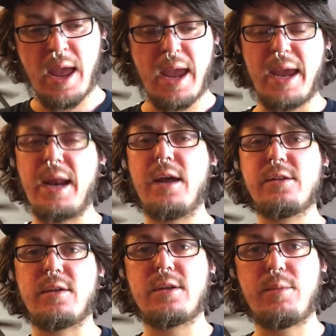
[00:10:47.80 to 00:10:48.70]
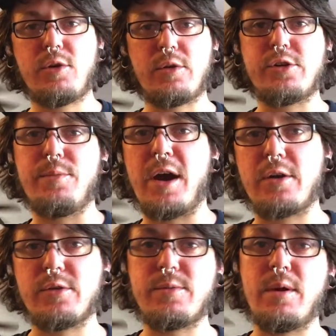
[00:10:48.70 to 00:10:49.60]
It has a similar
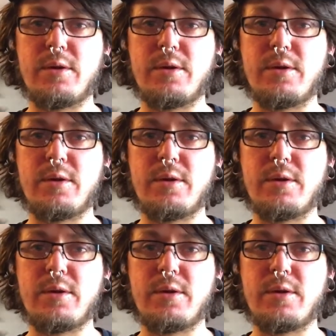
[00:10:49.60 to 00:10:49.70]
tobacco smell,